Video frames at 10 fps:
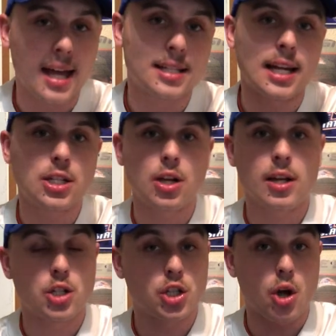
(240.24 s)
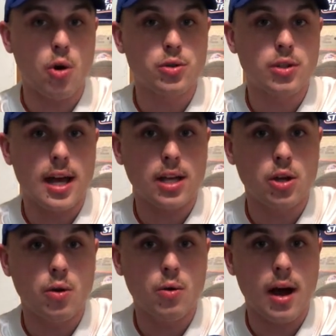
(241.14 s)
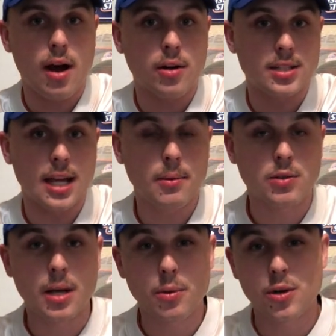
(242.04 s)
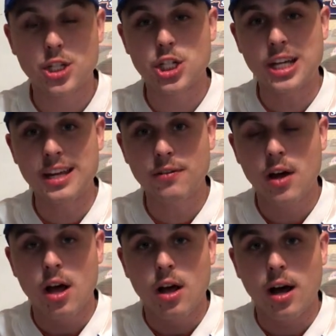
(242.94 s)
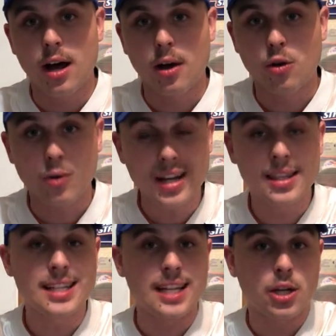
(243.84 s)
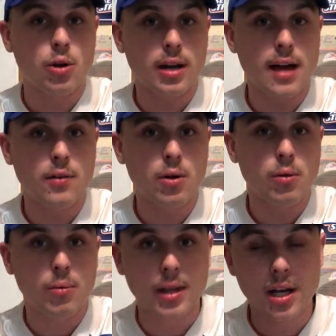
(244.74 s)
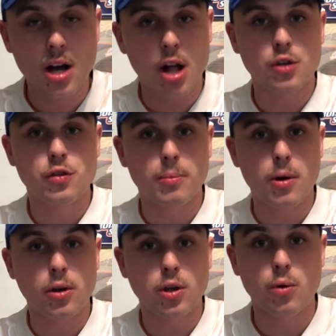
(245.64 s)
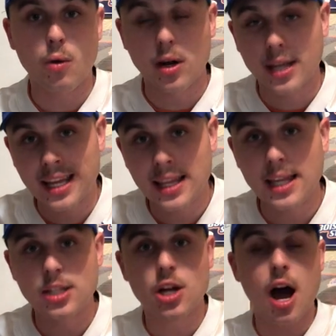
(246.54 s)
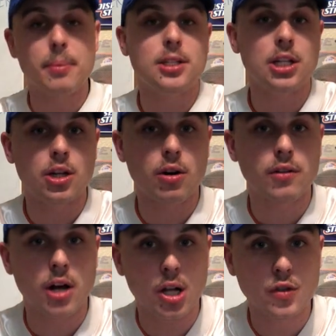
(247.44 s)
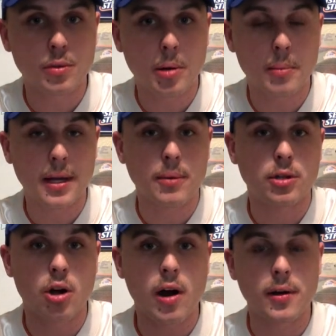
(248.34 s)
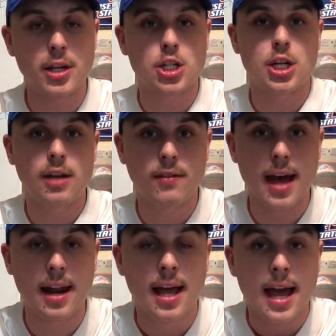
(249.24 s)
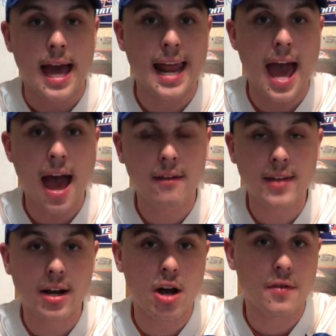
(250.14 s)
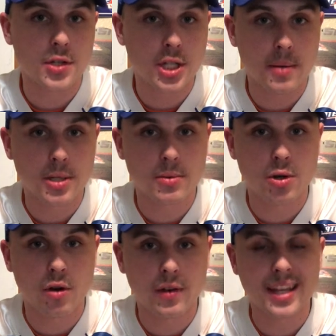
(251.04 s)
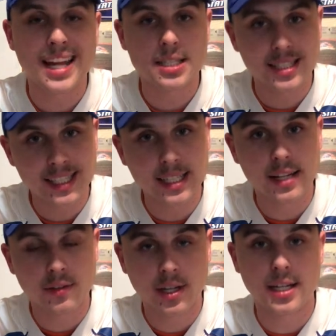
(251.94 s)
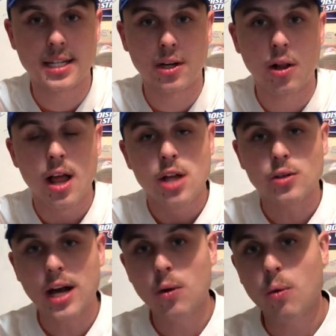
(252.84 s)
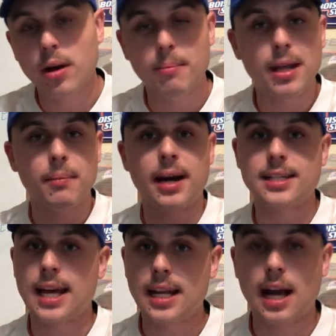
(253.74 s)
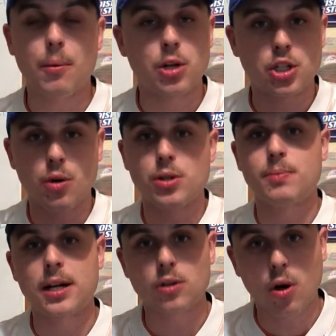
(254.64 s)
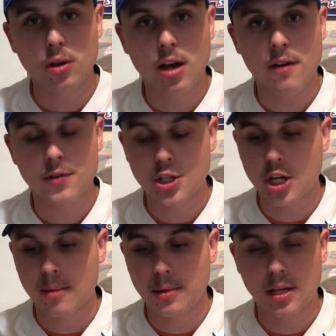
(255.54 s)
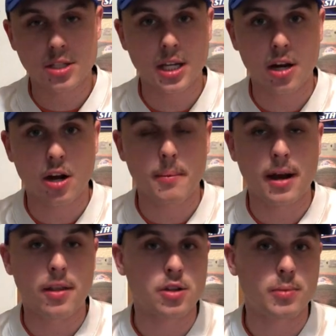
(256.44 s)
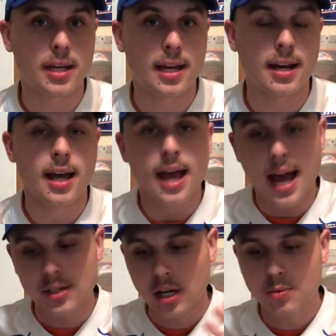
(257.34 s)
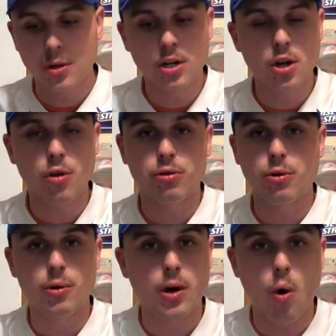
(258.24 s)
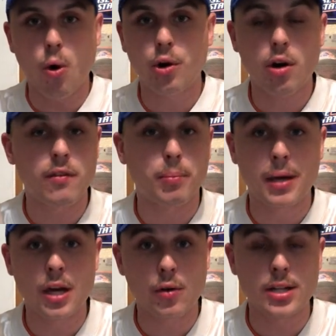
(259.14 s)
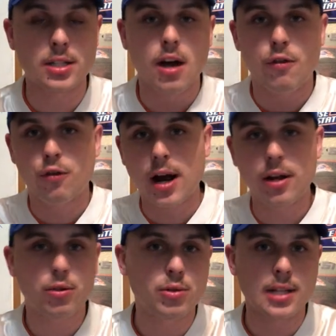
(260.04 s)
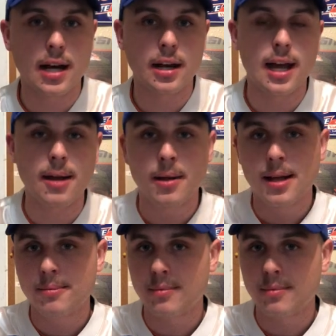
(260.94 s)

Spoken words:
It shows that you are a team that was able to achieve great things at your level within college football. You're in the top tier of college football, being able to go out and achieve that and have that conference championship trophy, and that's a significant deal. So I don't want to minimize any. I want to show respect to all the conference champions here coming out of this weekend, and so I just wanted to go through an order of appearance, Friday through Saturday,